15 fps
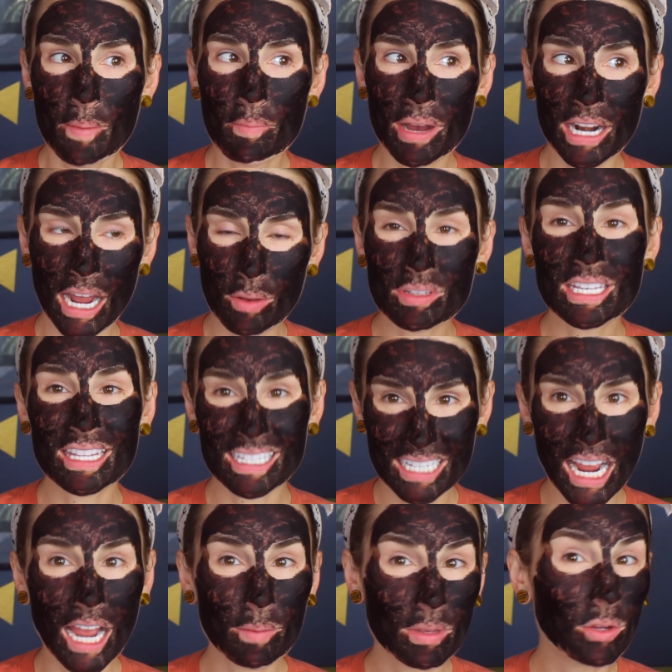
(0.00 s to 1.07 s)
but I would say that
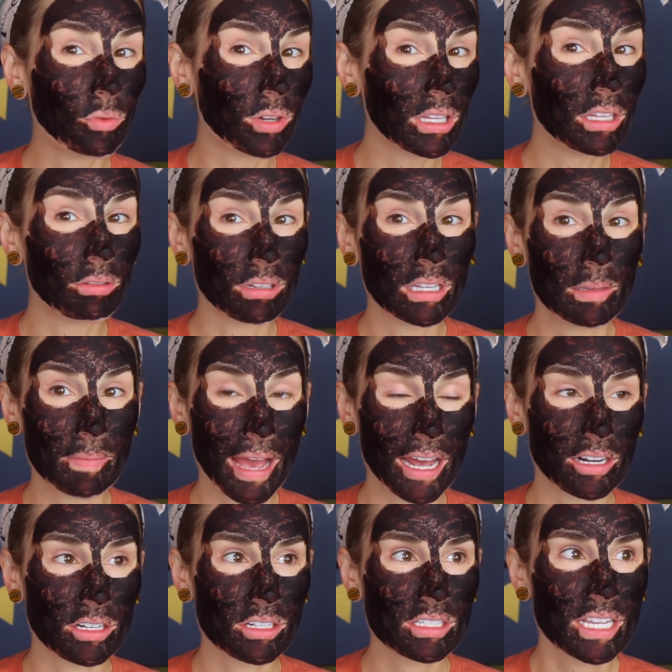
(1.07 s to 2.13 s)
timing really, really
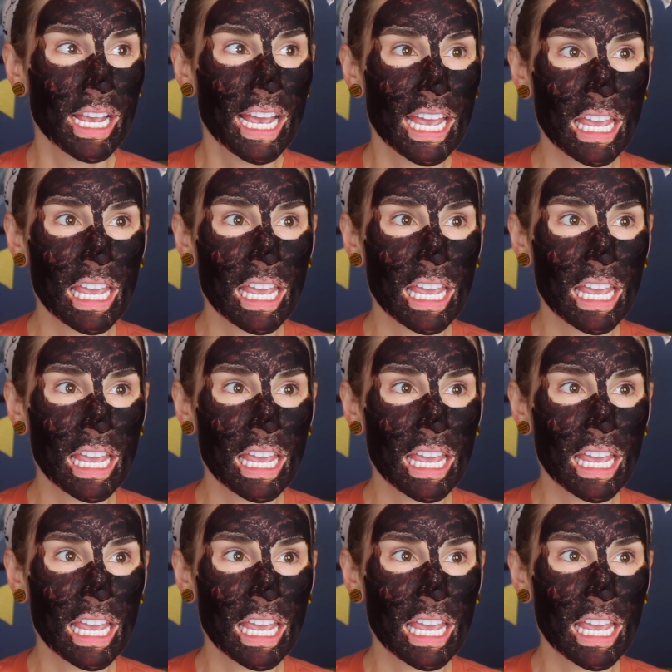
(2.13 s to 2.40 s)
matters